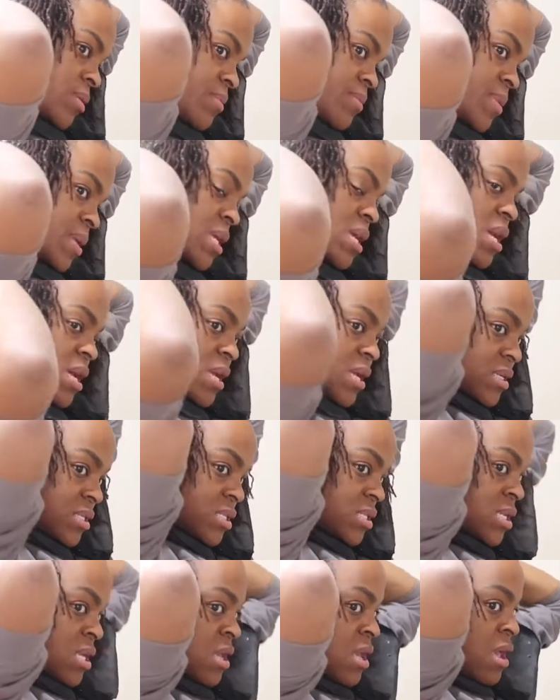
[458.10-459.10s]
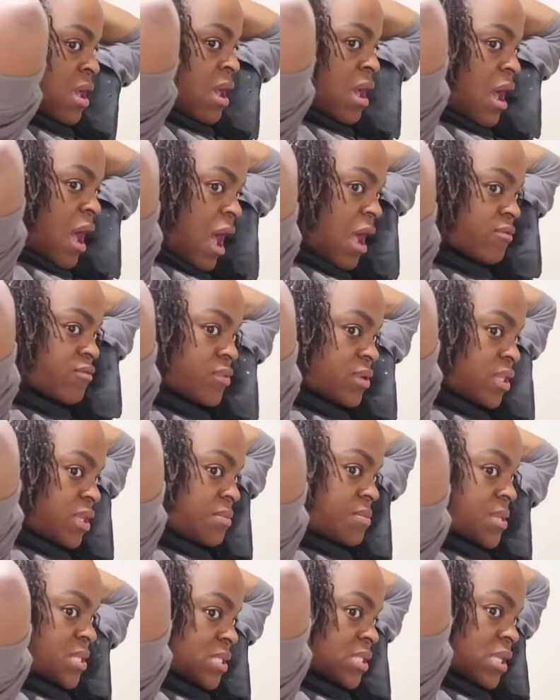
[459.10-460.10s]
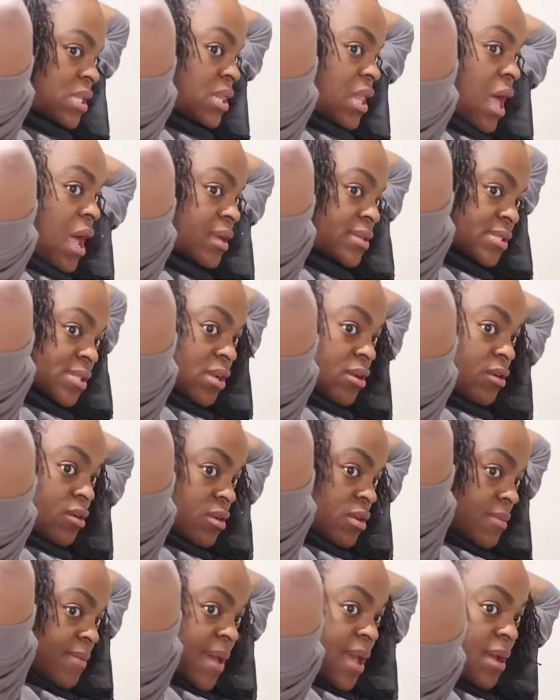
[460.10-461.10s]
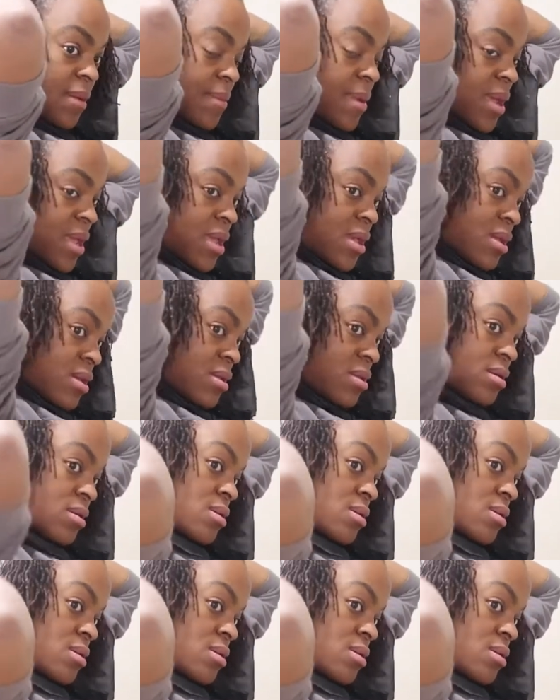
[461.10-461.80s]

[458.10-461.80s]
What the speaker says: because I really miss the locks that are in the back of my head,